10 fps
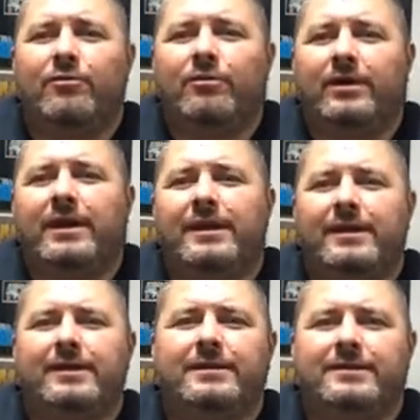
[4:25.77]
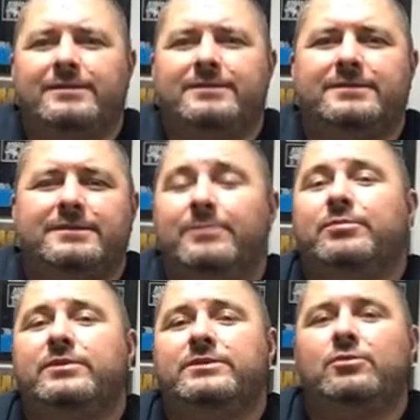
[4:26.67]
or as
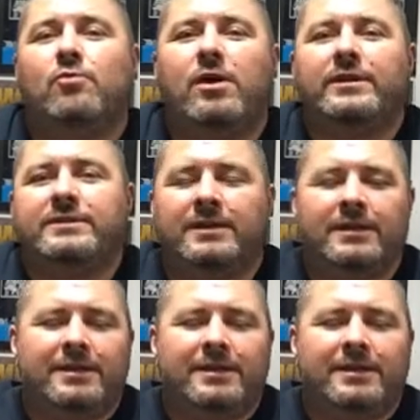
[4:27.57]
simple as you want.